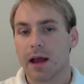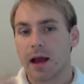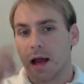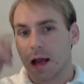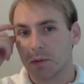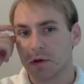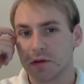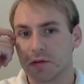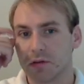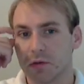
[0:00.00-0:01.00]
I would
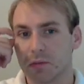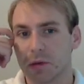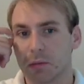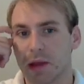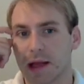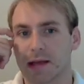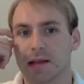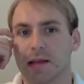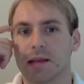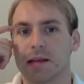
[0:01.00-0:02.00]
assume that black
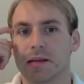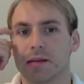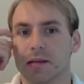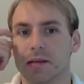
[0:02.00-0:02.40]
is at